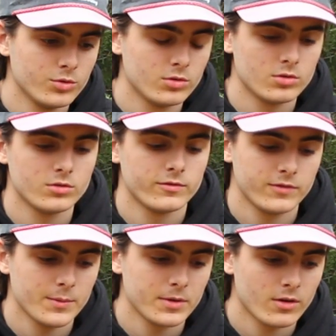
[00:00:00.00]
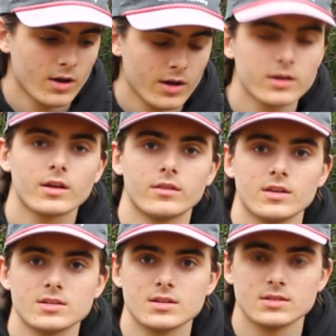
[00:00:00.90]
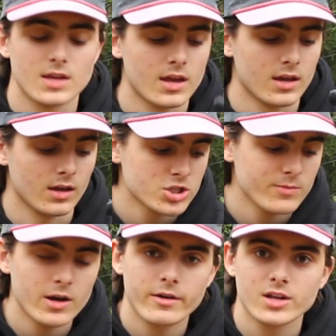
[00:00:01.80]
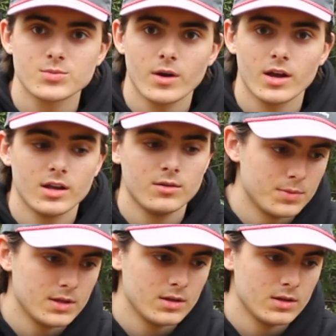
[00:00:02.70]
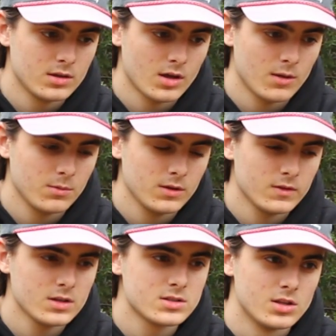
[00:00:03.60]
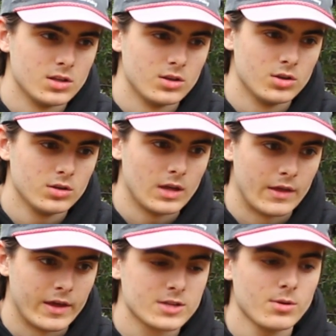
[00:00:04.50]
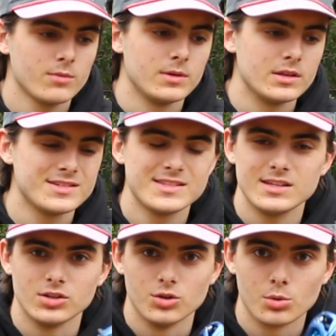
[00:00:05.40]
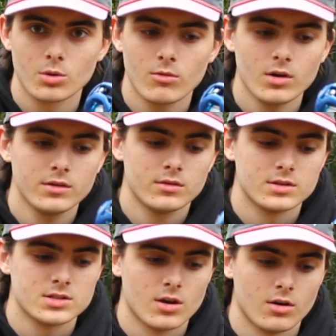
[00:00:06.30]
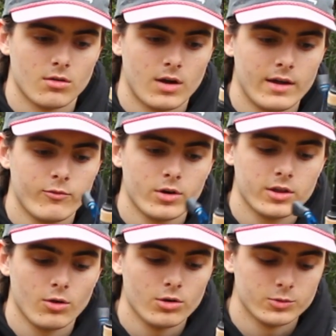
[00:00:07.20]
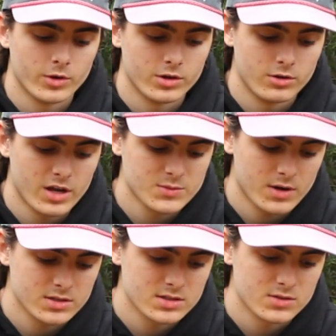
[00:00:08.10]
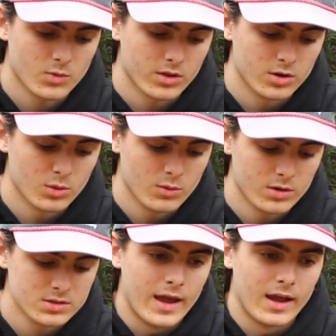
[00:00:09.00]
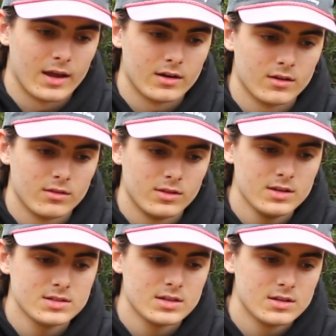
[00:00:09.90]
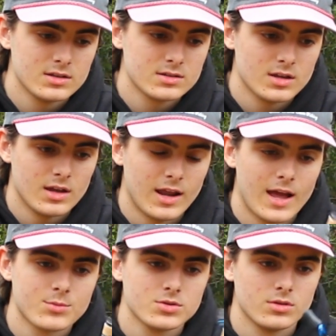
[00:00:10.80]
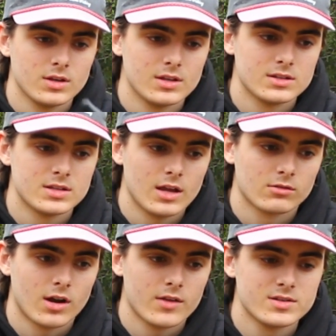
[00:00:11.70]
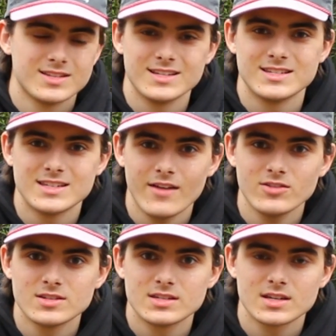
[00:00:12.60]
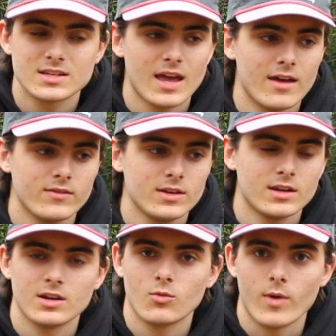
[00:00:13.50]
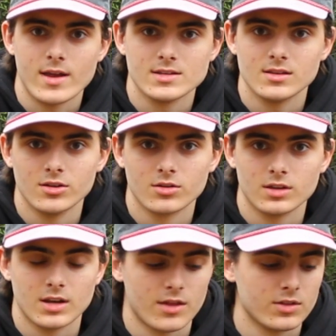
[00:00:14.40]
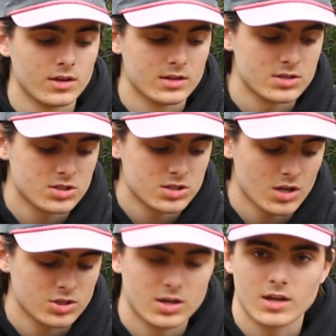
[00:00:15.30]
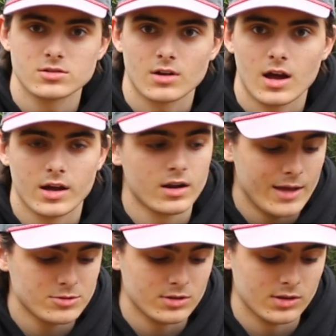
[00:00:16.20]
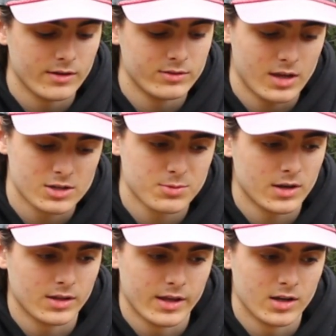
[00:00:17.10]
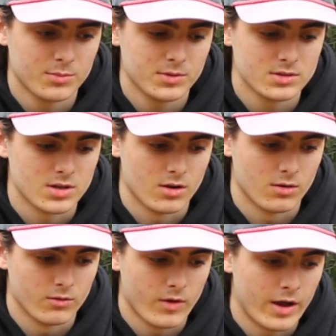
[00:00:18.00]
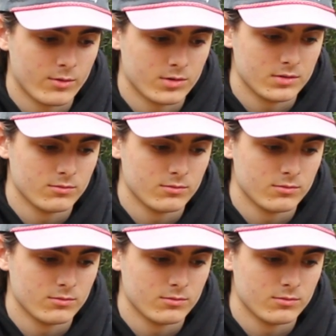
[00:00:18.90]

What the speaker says: noodle flipping rod. This is a Shimano X-Pride B, I believe it is. The X-Pride B. This is the newer one. So I have one of the old and one of the new X-Prides. This is one of the newer ones. And this is an absolutely insane rod. This is the 7.6 heavy, and it weighs literally nothing. It is such a nice rod. I absolutely love the X-Pride lineup. So I would